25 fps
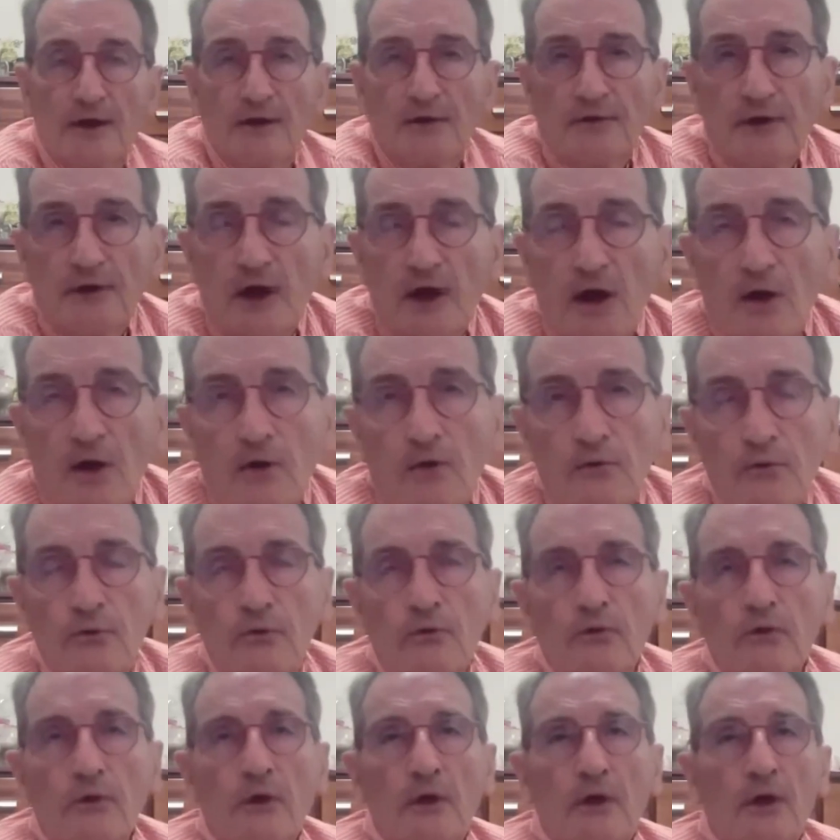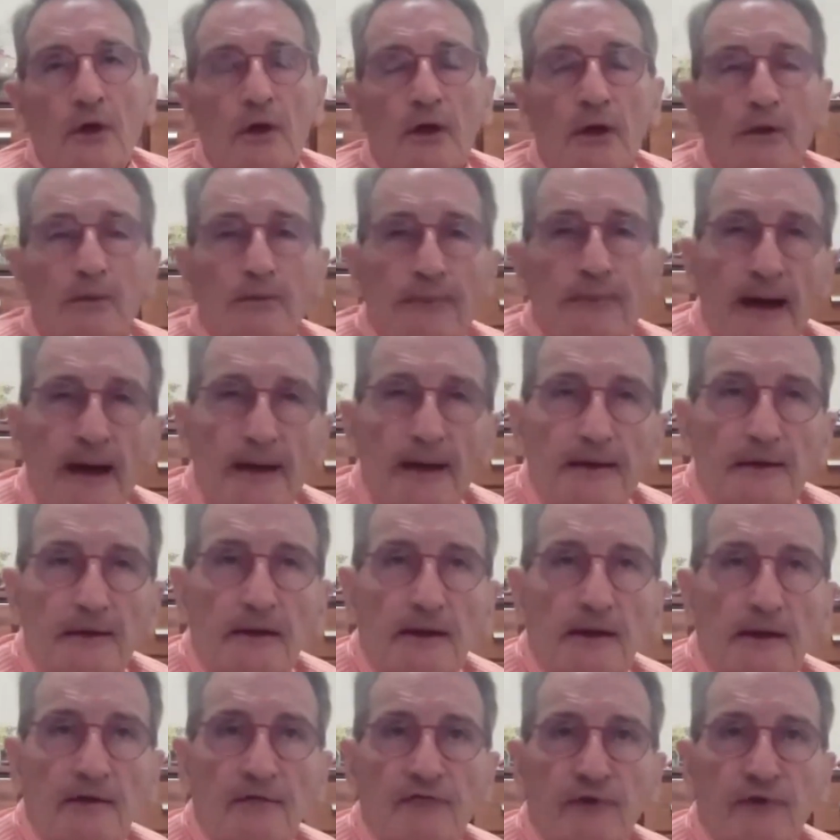don't know, but
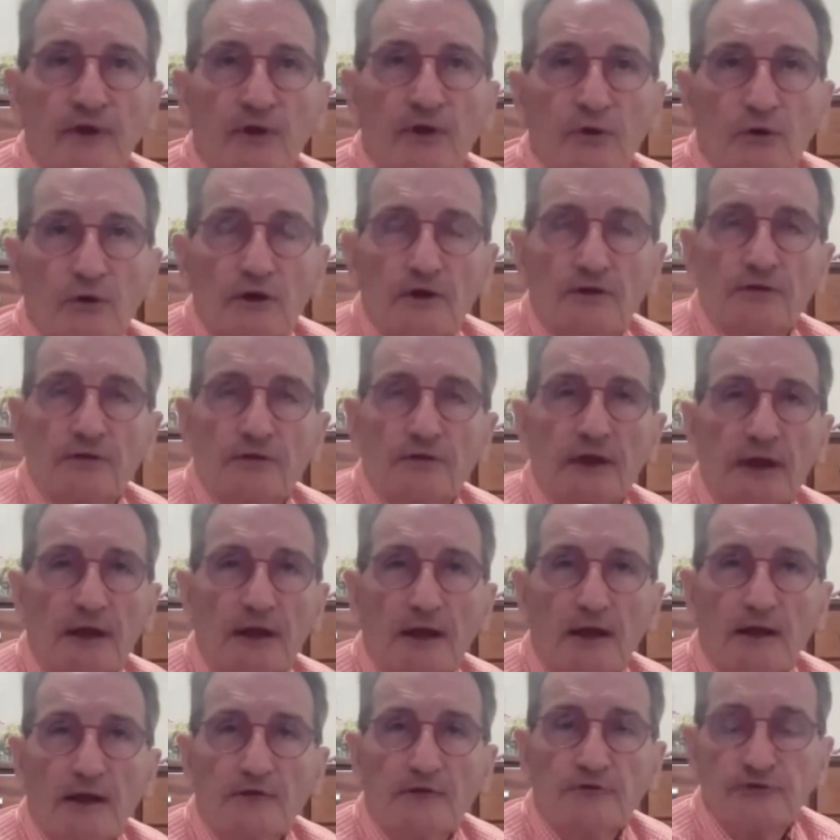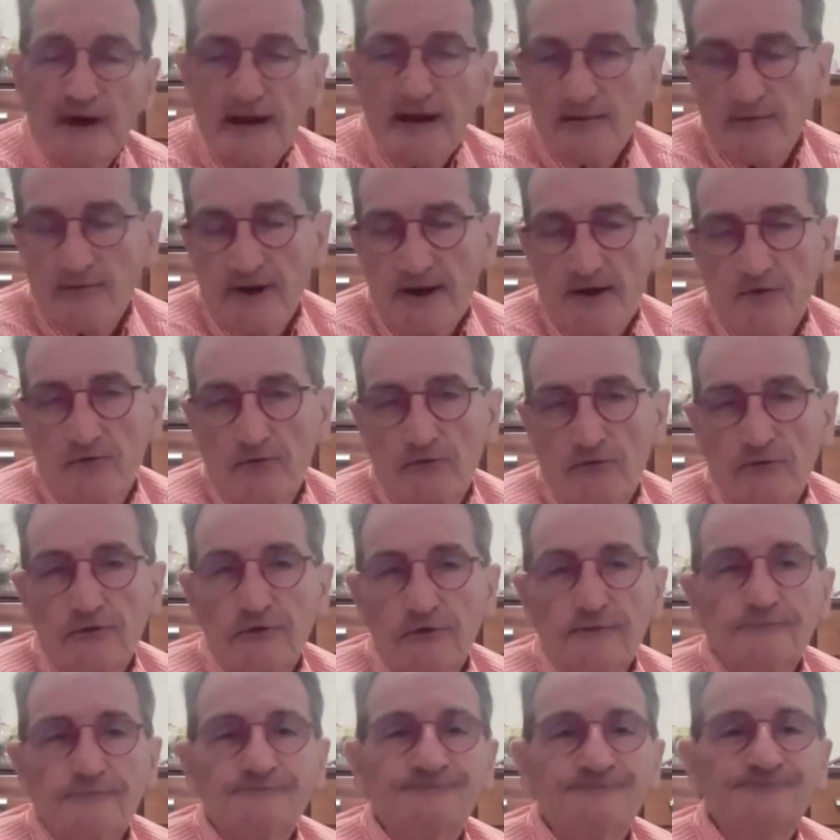if we look at the track
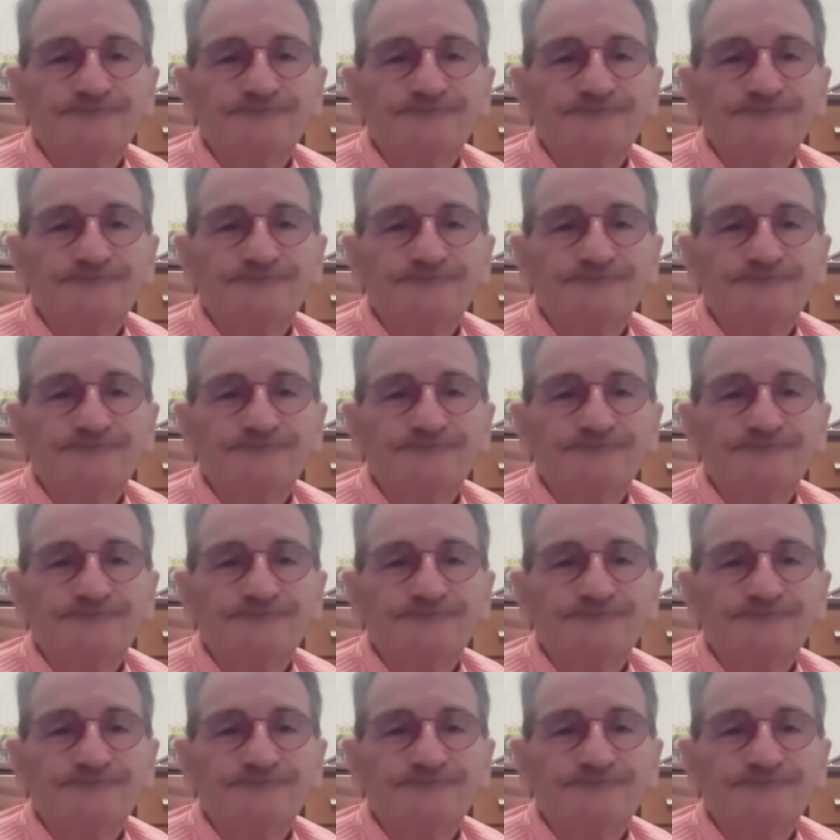record,